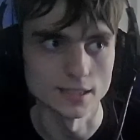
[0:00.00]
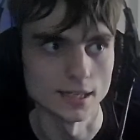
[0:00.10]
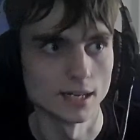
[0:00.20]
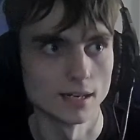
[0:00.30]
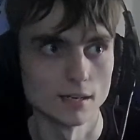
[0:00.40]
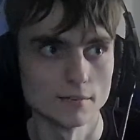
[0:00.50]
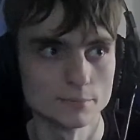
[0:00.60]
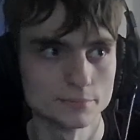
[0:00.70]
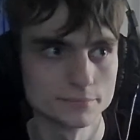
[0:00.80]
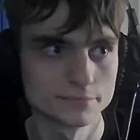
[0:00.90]

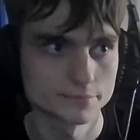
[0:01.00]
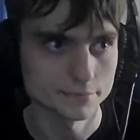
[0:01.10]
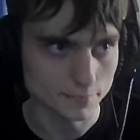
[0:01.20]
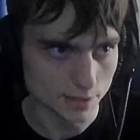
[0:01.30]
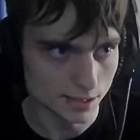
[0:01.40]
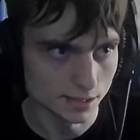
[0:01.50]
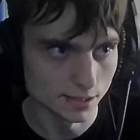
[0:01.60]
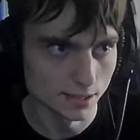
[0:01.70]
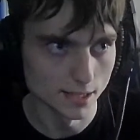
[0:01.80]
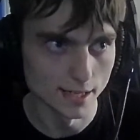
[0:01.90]

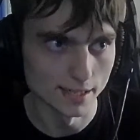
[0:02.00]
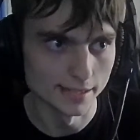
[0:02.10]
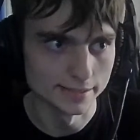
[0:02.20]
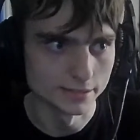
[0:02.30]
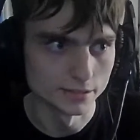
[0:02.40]
And